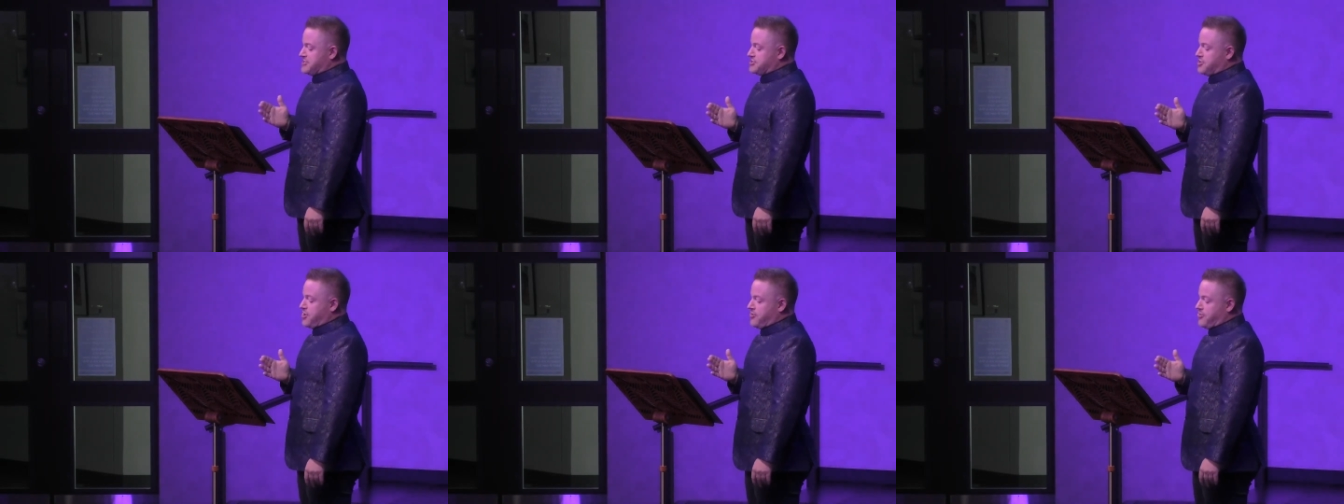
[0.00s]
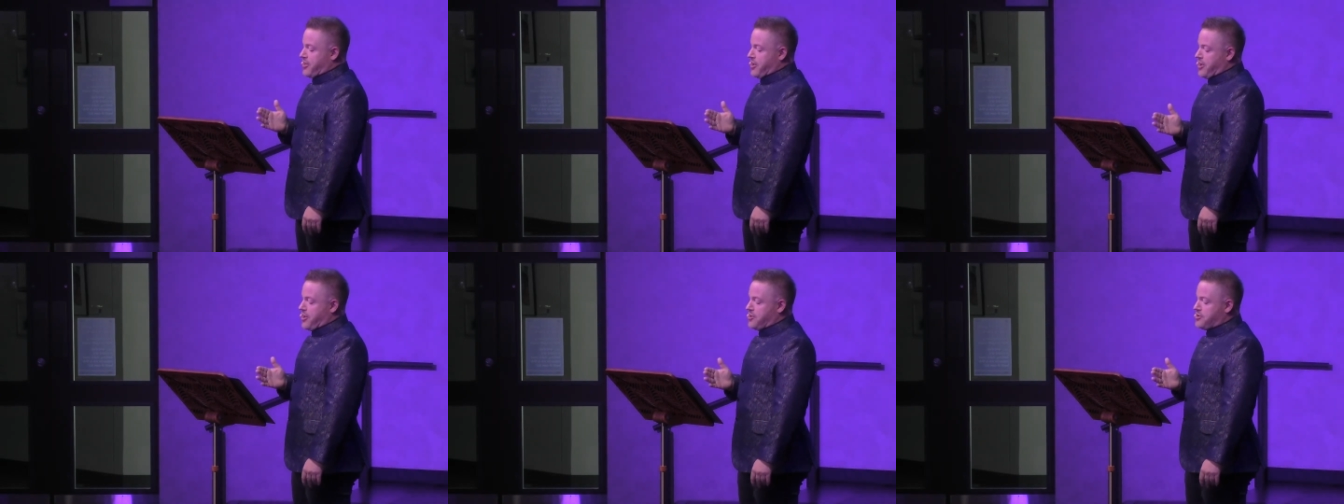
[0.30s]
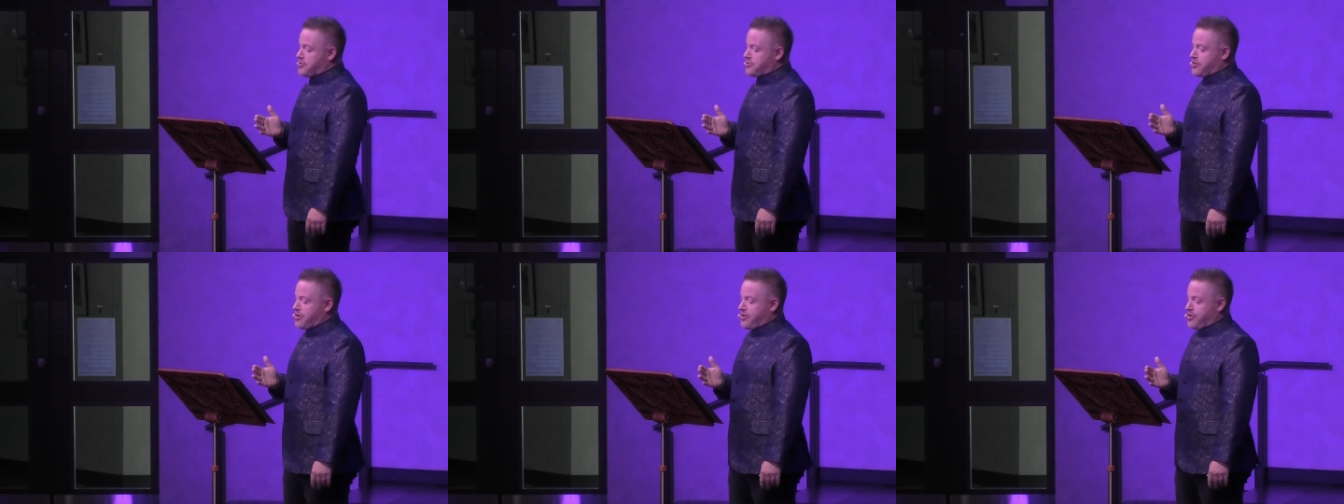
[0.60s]
saw the
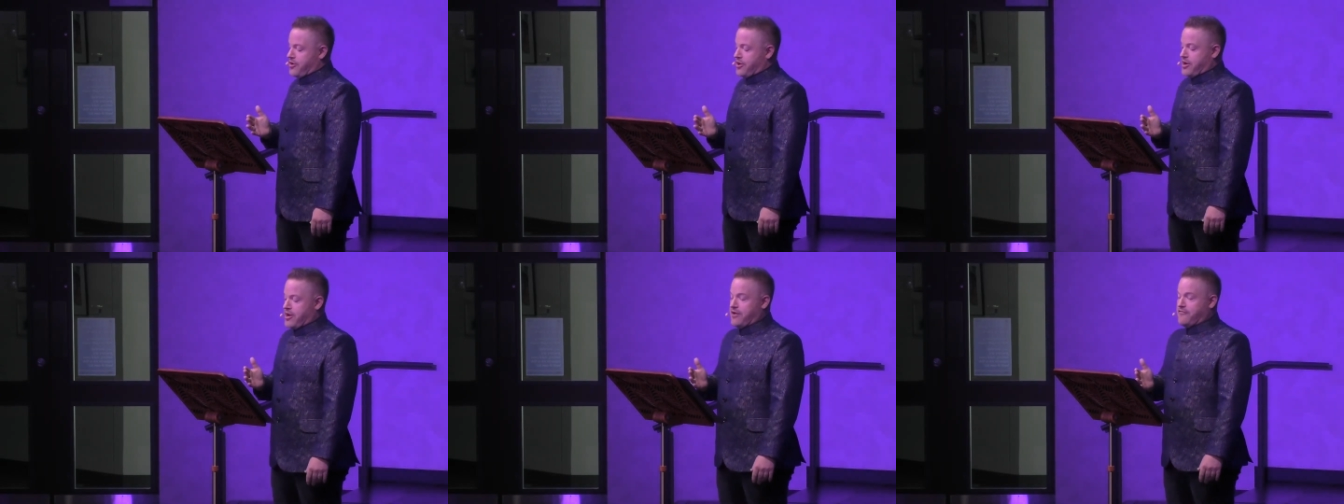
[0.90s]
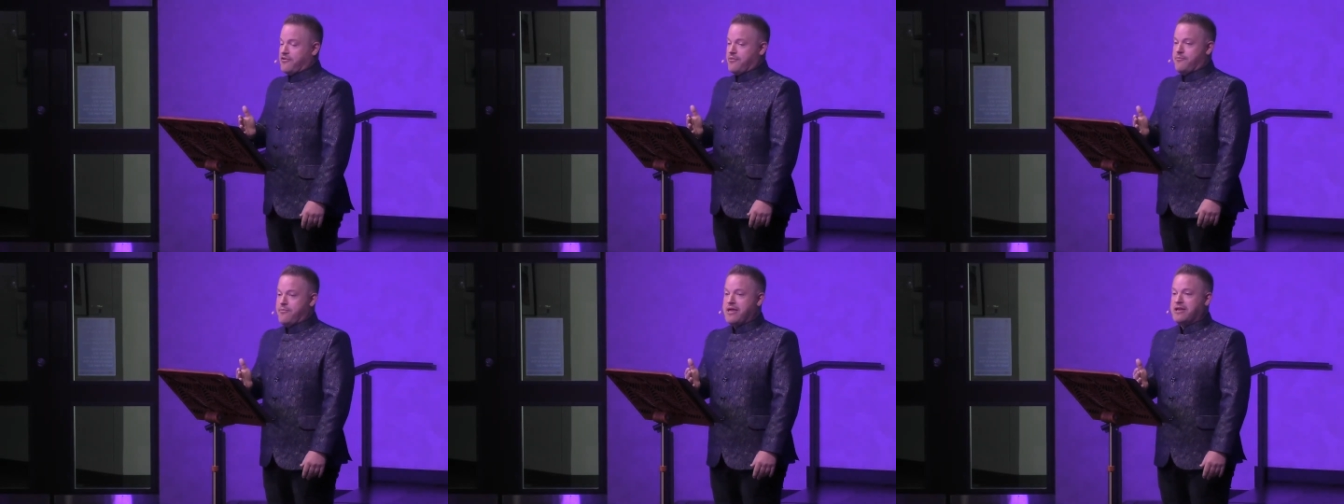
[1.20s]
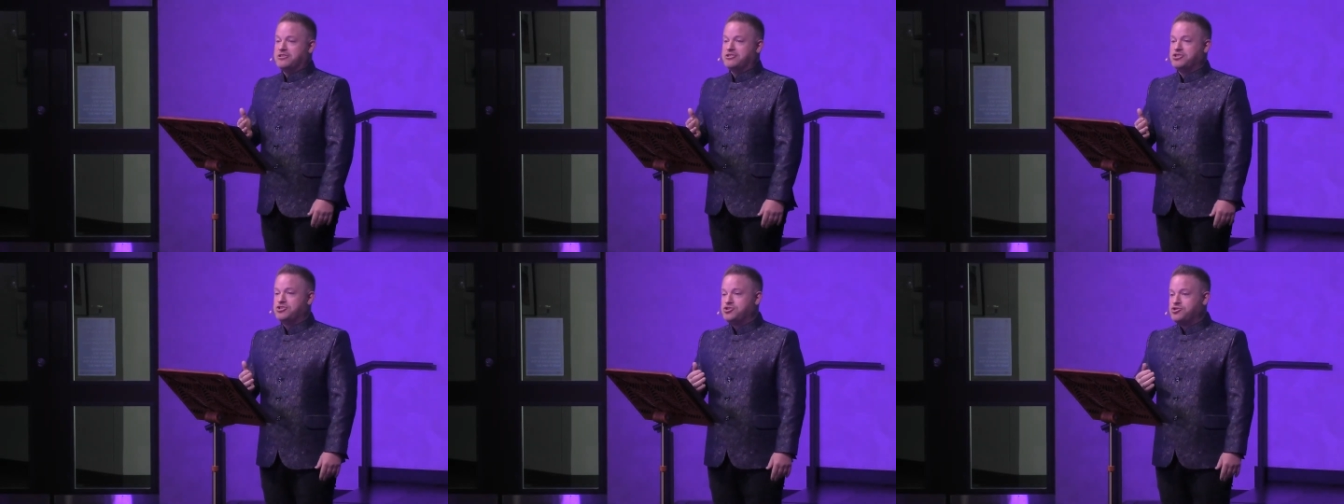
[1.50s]
undercurrent of
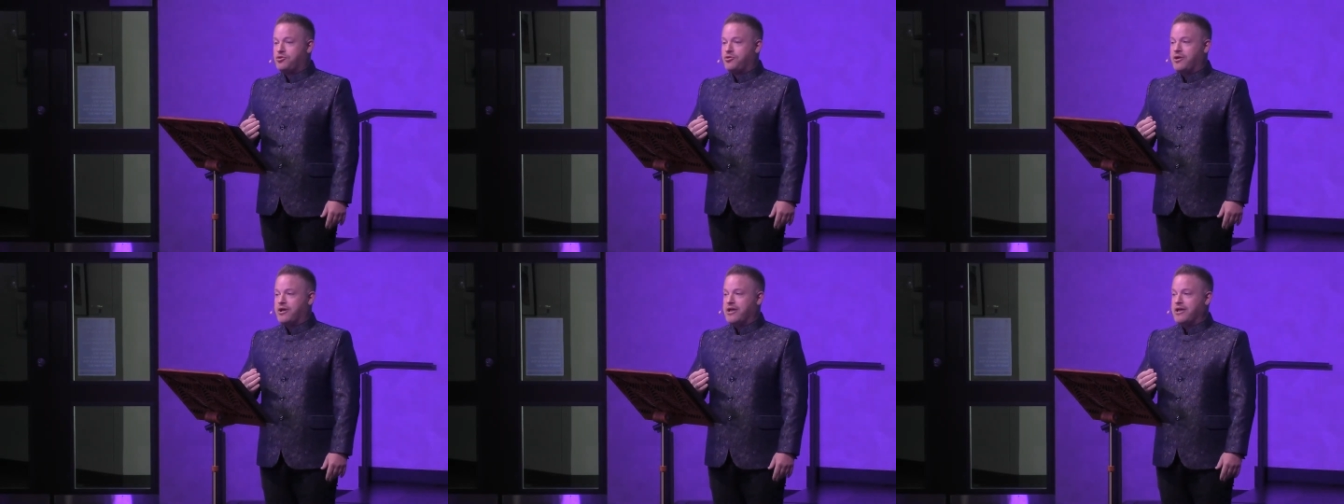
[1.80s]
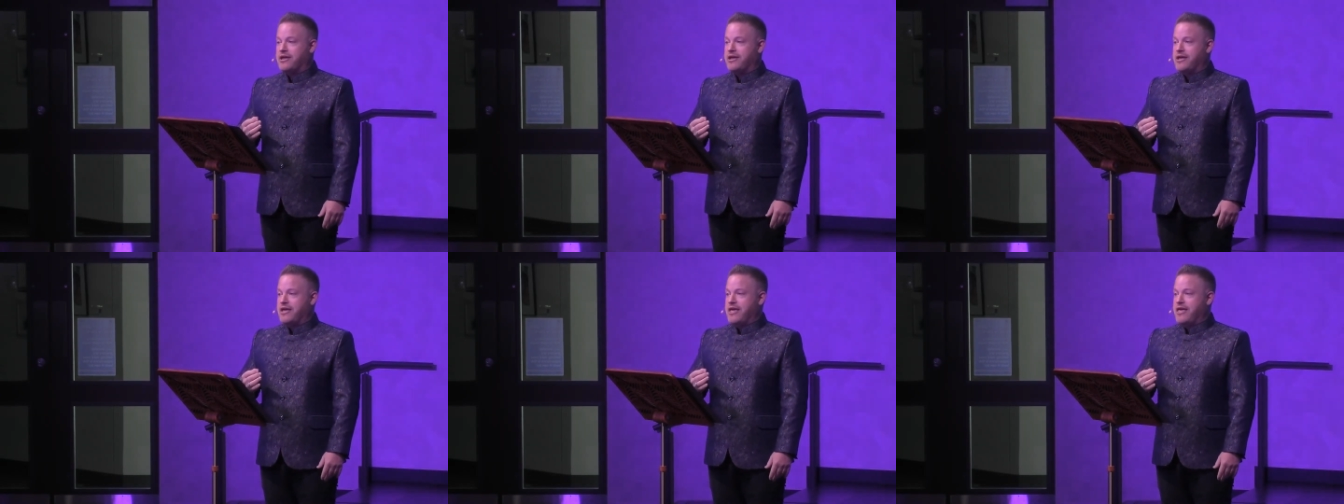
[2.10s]
immense joy